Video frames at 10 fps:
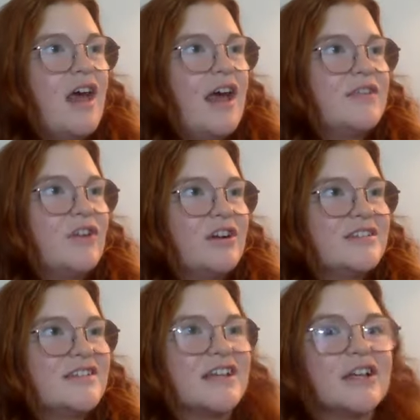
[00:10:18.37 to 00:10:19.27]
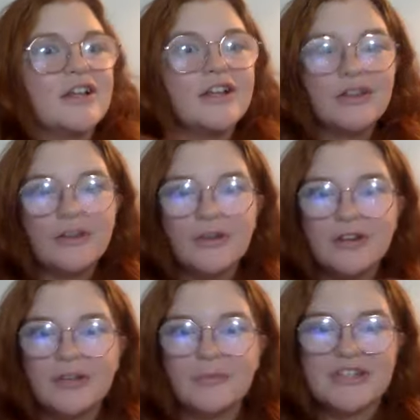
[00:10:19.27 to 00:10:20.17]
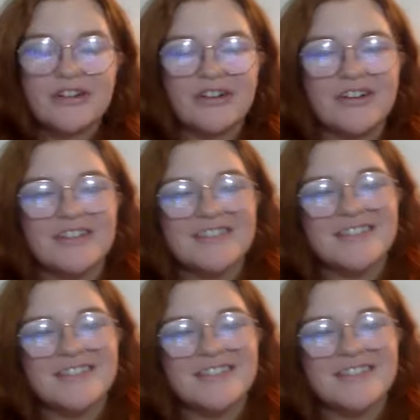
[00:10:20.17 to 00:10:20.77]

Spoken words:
As far as like learning materials,